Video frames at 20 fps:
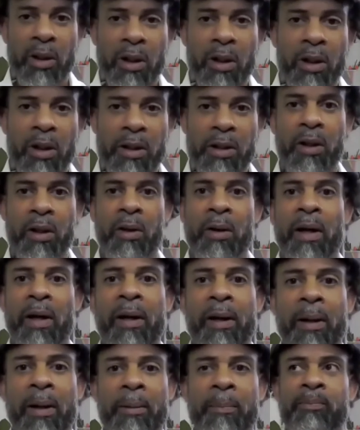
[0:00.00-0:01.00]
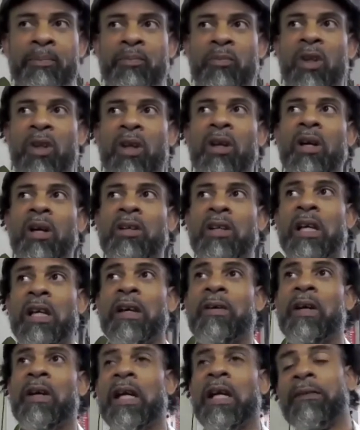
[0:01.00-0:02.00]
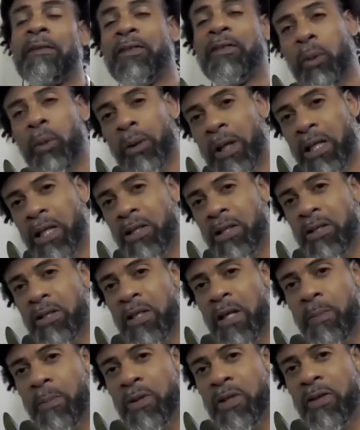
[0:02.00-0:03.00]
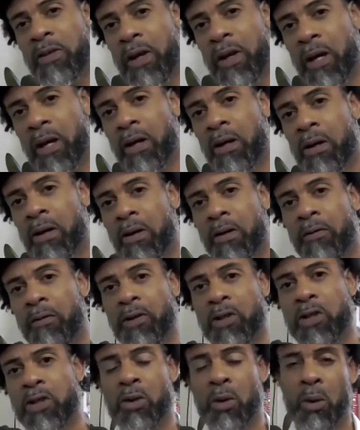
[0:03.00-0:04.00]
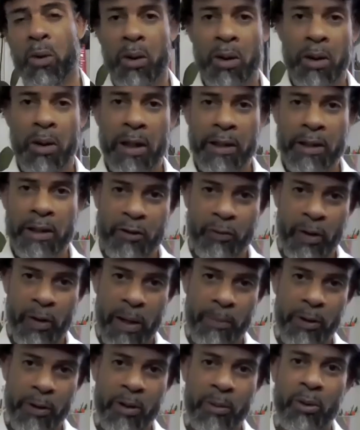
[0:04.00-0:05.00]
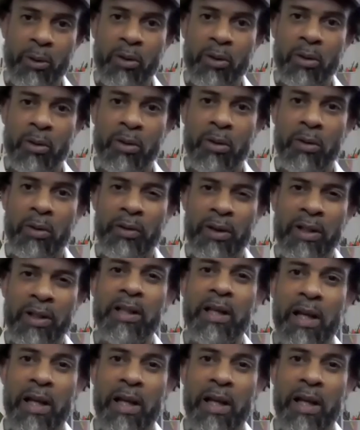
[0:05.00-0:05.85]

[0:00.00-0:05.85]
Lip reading: You know, if the relationship is there for sure and it's reputable, then yeah.